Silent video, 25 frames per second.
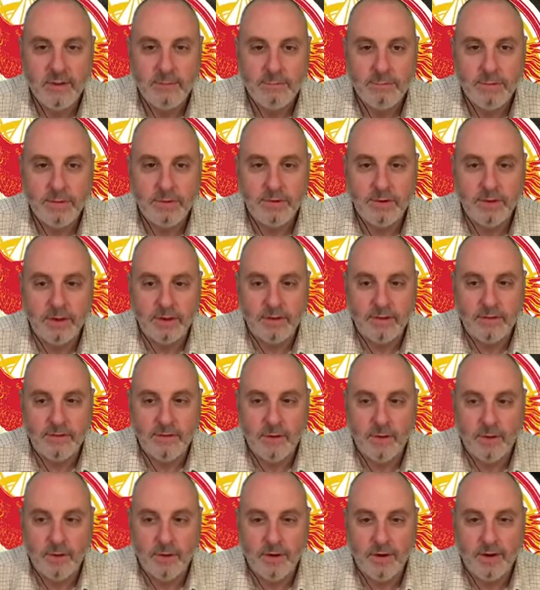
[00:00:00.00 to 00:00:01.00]
building in the
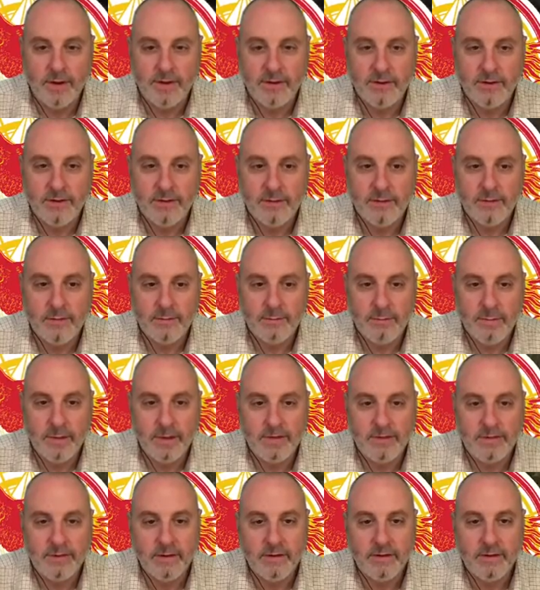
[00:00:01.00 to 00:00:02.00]
foreground,
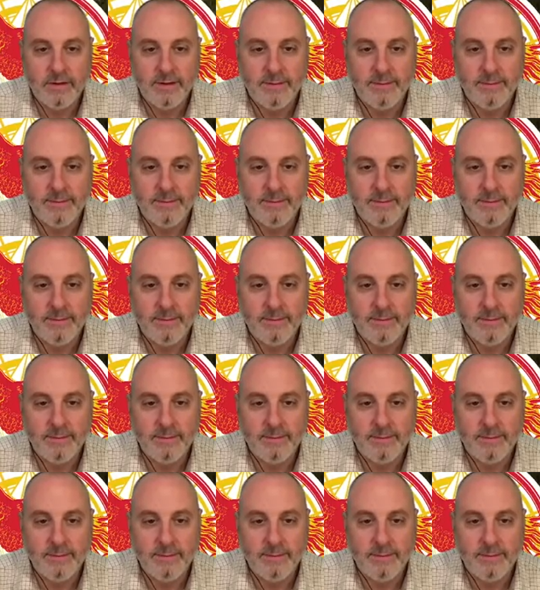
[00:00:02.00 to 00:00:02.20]
basically.